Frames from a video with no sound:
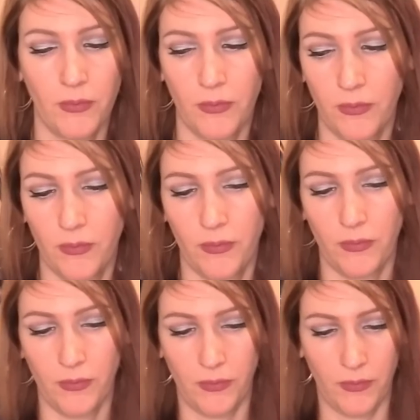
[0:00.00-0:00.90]

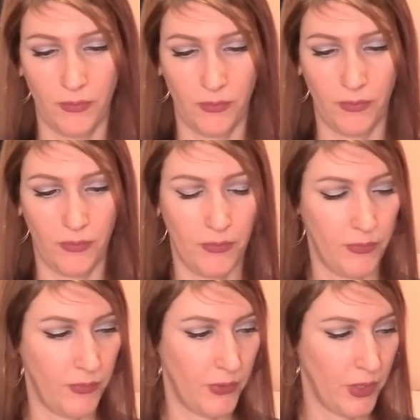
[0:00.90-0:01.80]

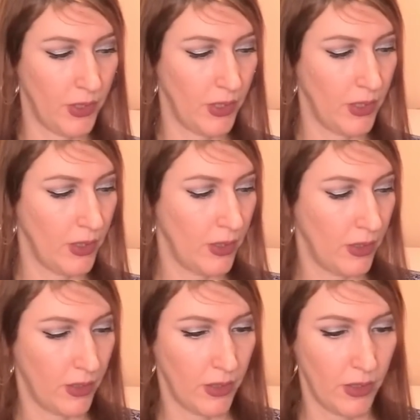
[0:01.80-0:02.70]

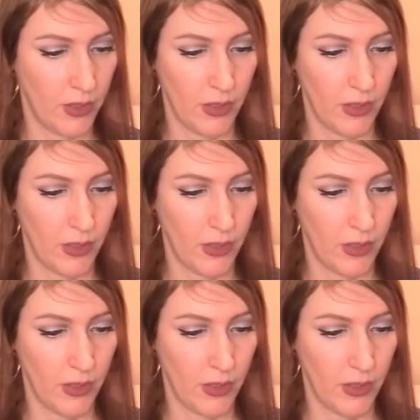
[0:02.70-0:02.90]
No one is speaking in this clip.